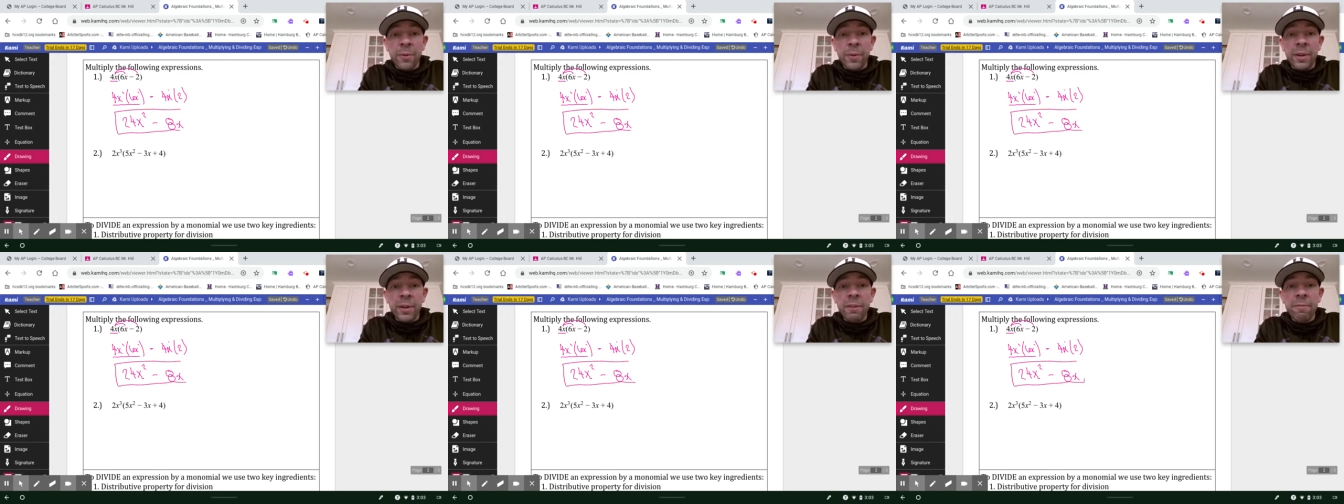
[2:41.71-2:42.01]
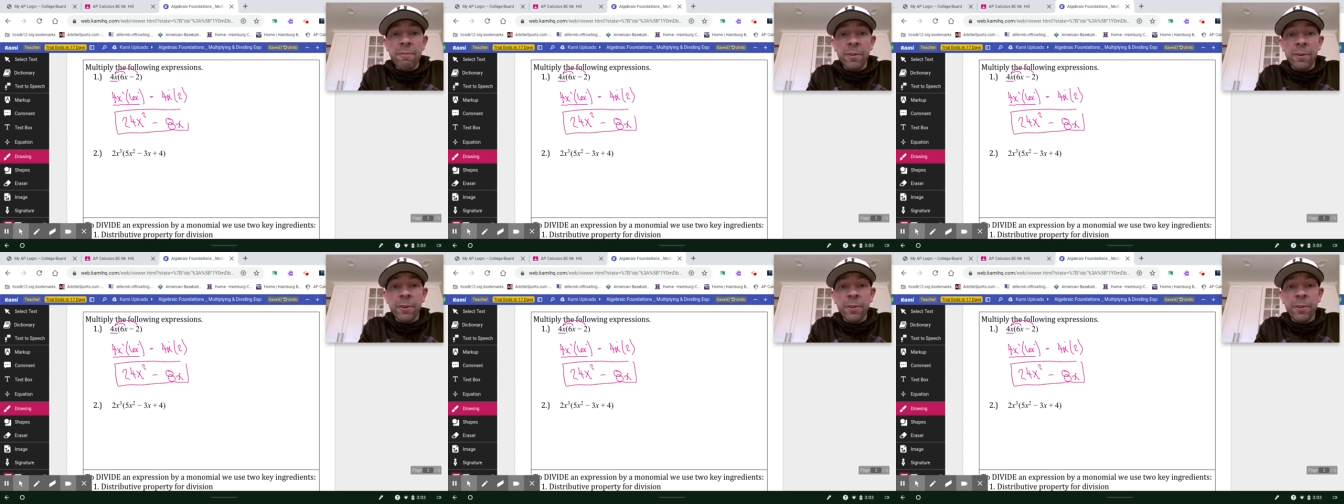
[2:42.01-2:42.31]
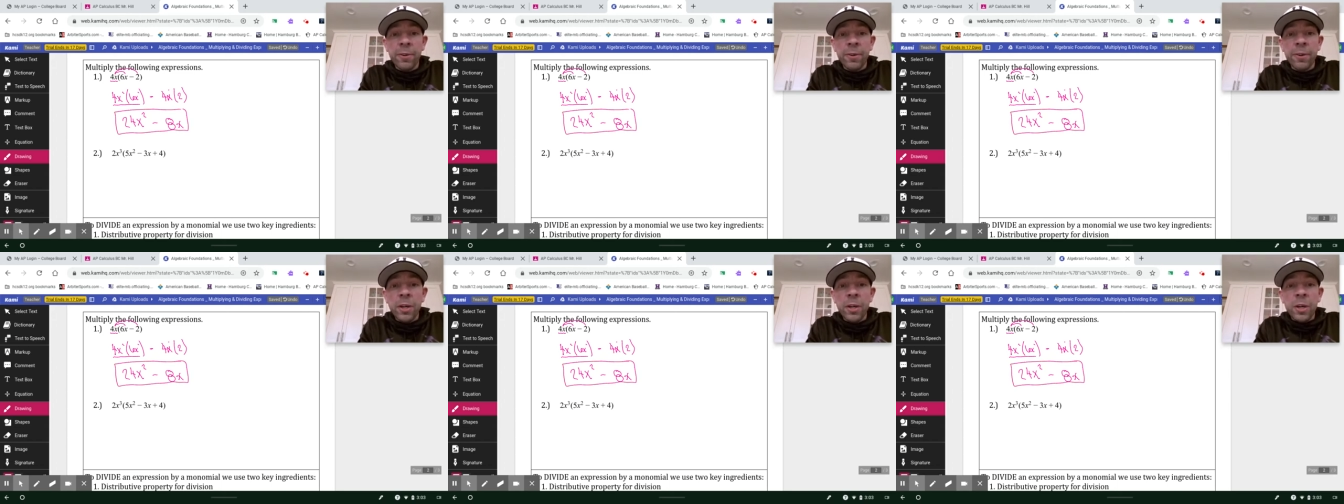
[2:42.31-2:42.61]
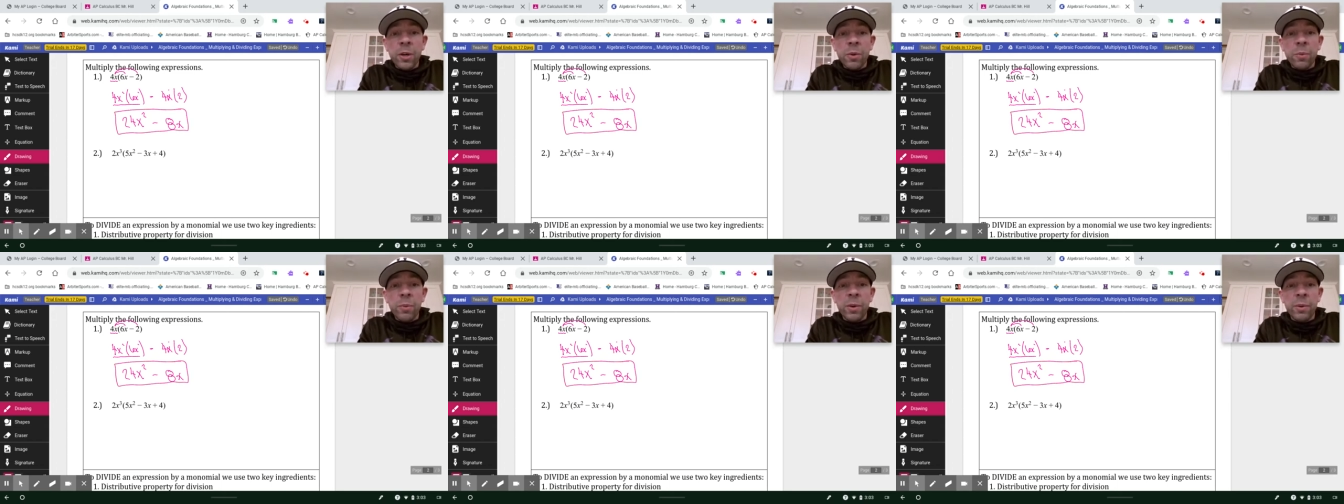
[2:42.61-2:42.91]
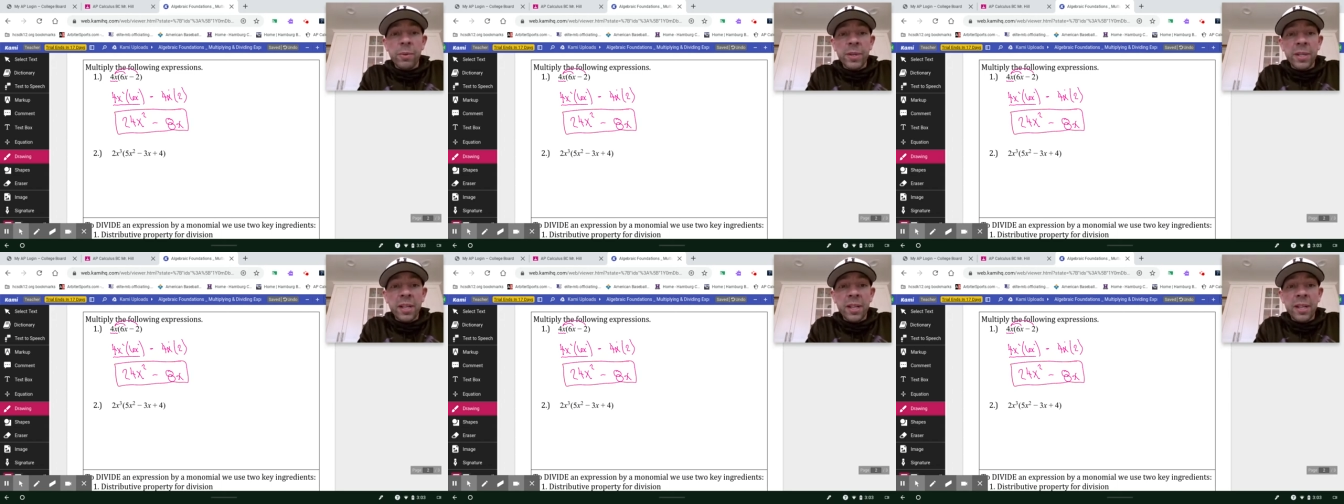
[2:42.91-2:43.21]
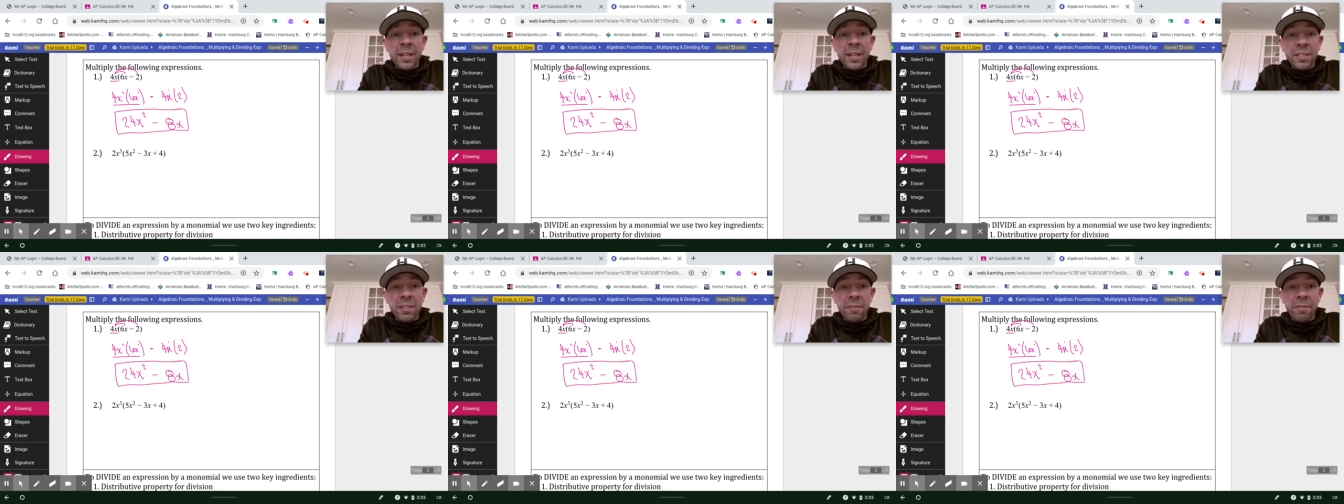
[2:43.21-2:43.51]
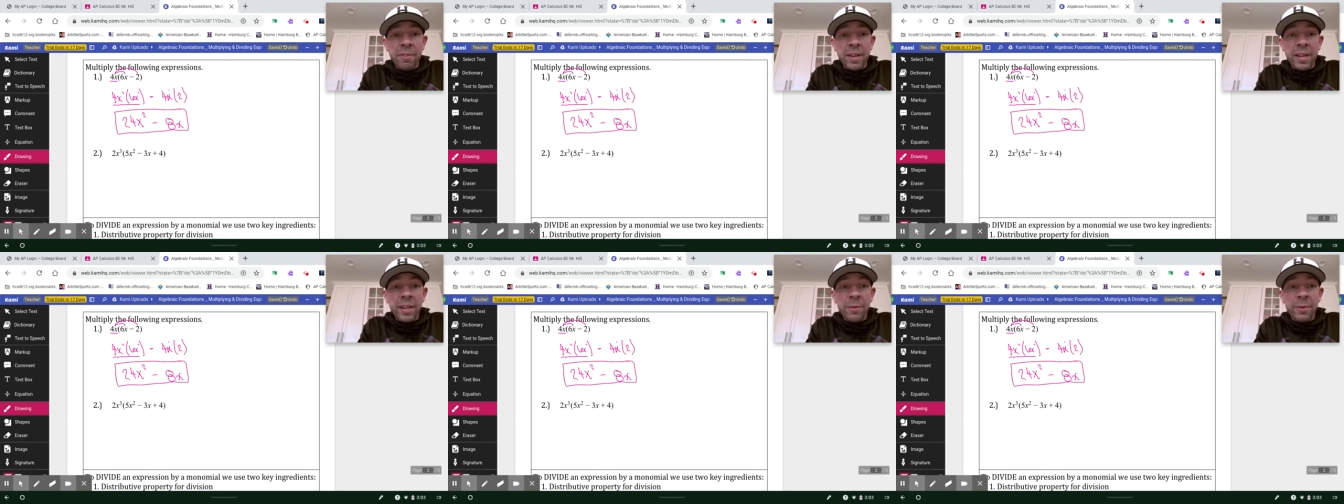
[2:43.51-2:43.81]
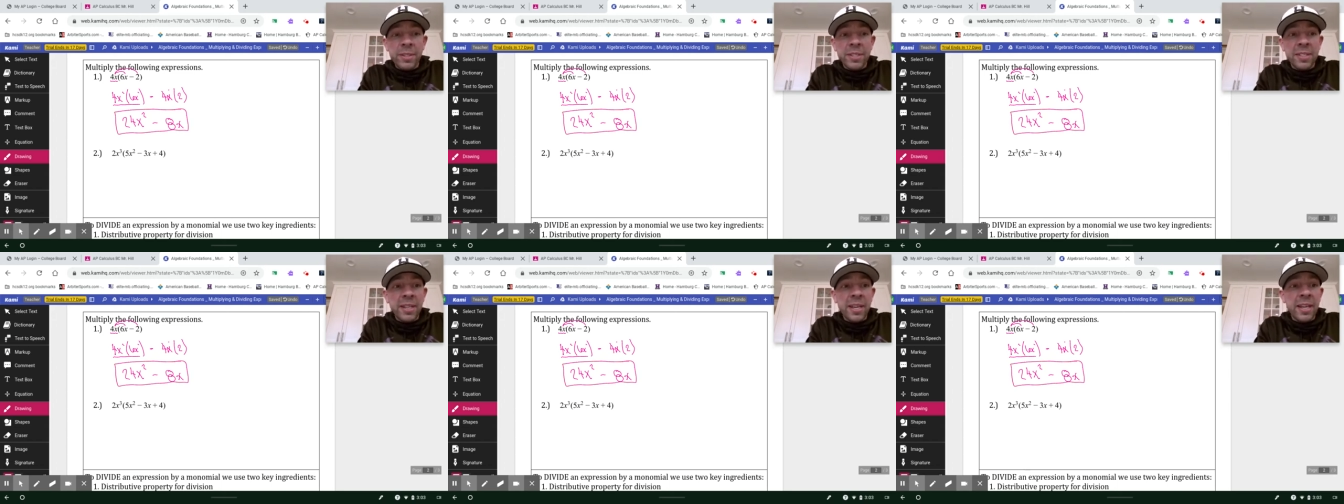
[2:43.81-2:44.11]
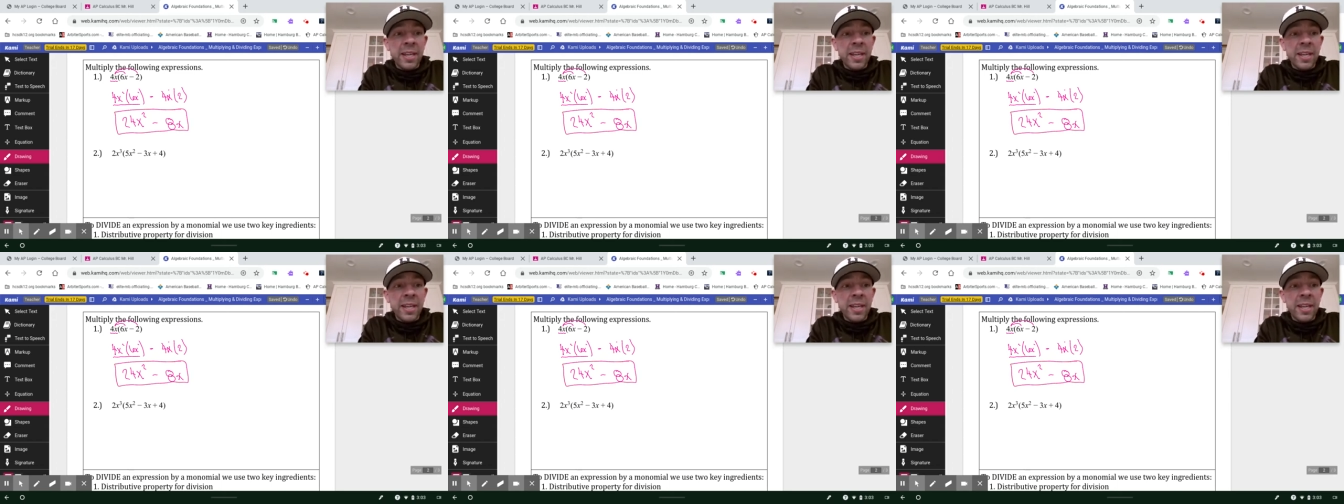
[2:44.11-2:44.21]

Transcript: go any further. We would classify, we'd say